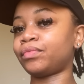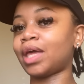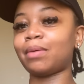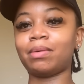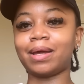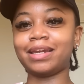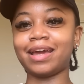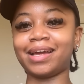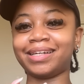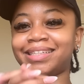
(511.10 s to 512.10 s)
happy
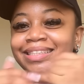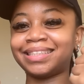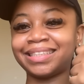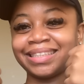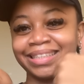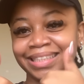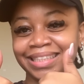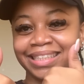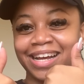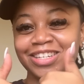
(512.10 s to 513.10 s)
monday
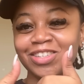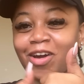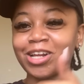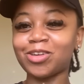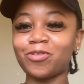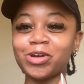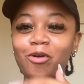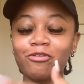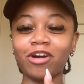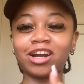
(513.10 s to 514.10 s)
starting the week
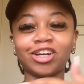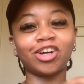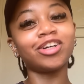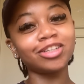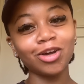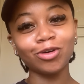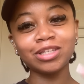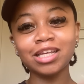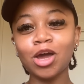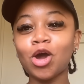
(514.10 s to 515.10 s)
off on a good note